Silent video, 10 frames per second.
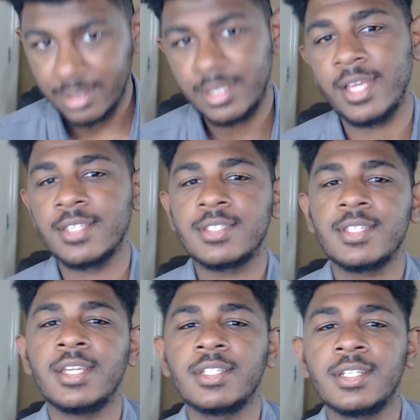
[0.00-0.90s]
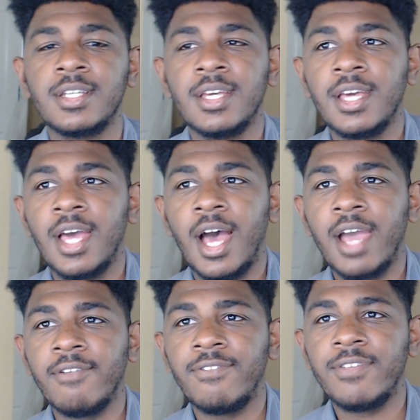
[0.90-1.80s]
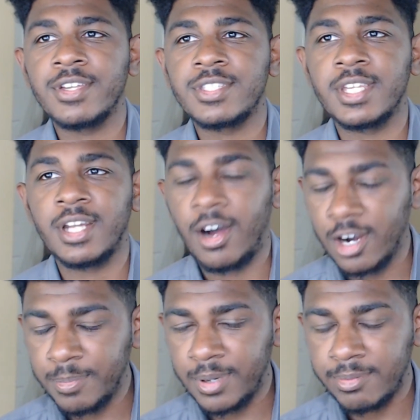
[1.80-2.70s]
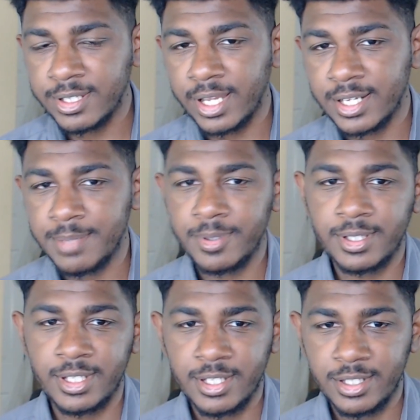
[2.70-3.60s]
Things that I fish that are public, I typically,